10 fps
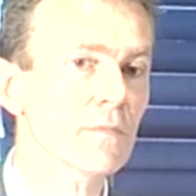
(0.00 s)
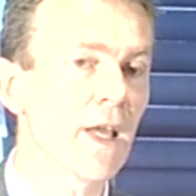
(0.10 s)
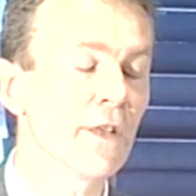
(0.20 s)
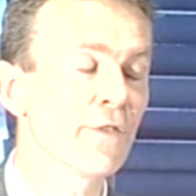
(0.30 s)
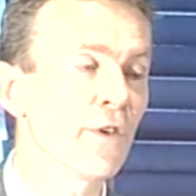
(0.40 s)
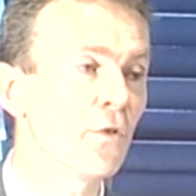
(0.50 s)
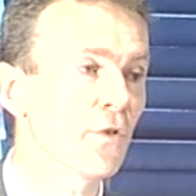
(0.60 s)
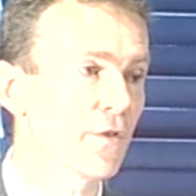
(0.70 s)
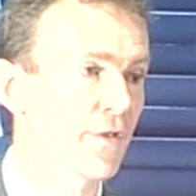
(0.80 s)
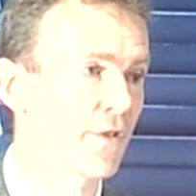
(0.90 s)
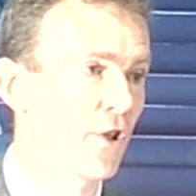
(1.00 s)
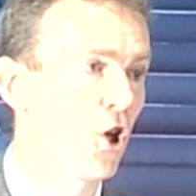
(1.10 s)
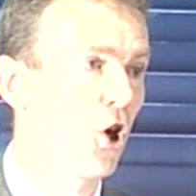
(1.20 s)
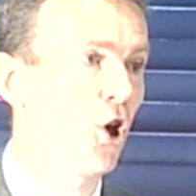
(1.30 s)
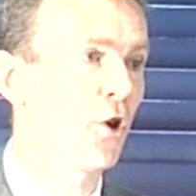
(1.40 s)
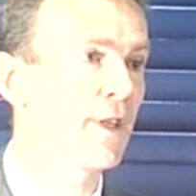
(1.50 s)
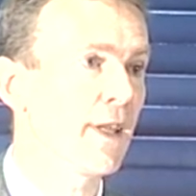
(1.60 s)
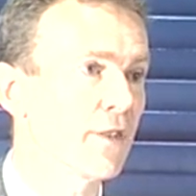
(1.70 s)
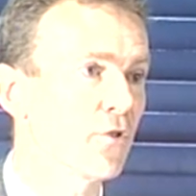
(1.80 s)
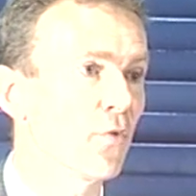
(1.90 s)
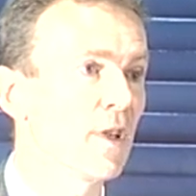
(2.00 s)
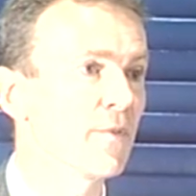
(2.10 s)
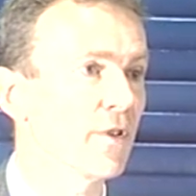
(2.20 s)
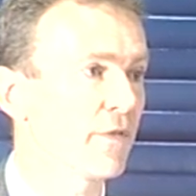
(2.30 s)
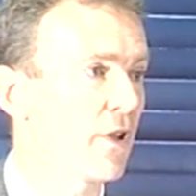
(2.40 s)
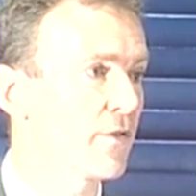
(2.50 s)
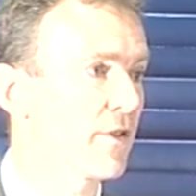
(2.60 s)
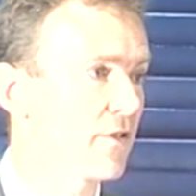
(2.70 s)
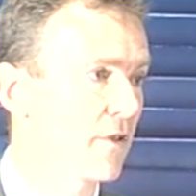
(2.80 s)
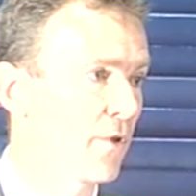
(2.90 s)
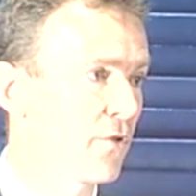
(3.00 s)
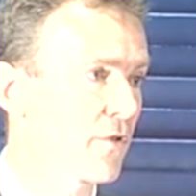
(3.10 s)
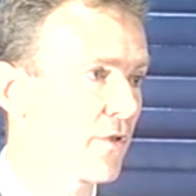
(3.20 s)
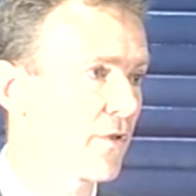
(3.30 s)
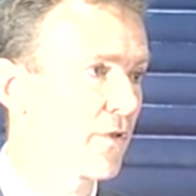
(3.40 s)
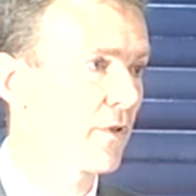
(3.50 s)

and focus on the extremes of those distributions.